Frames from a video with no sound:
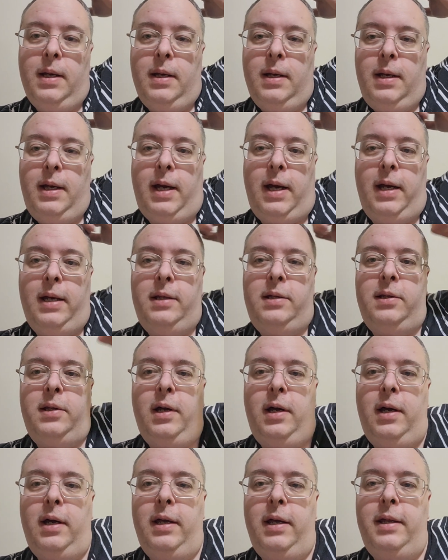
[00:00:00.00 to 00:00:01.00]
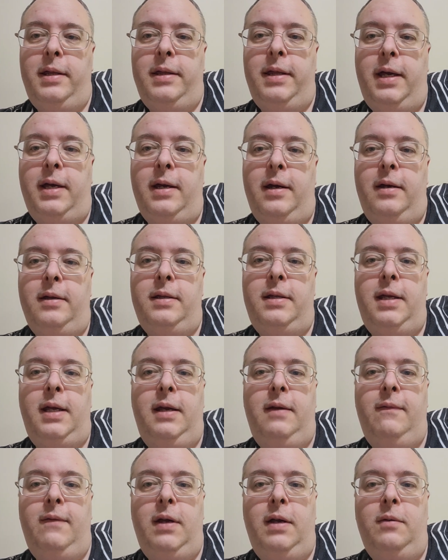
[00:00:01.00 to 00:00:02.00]
yeah, I saw a thing on
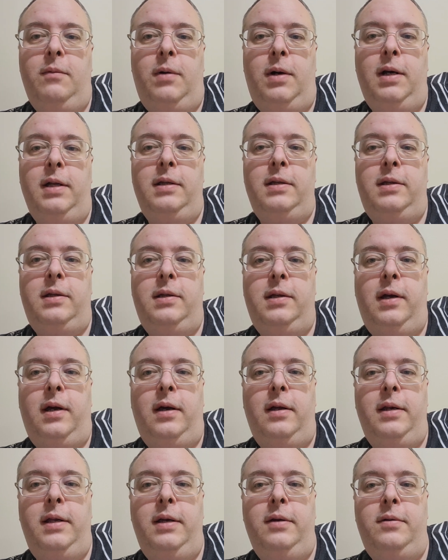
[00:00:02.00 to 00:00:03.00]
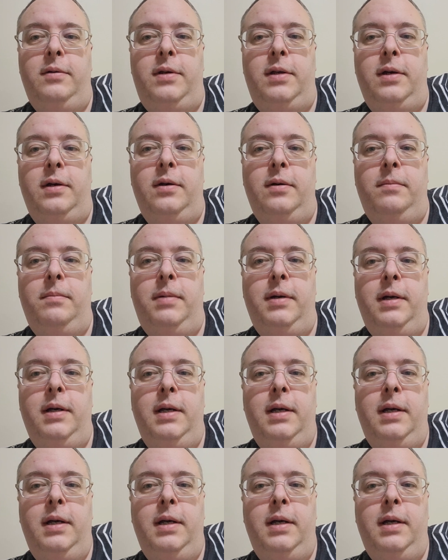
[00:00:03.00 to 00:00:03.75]
TV once on YouTube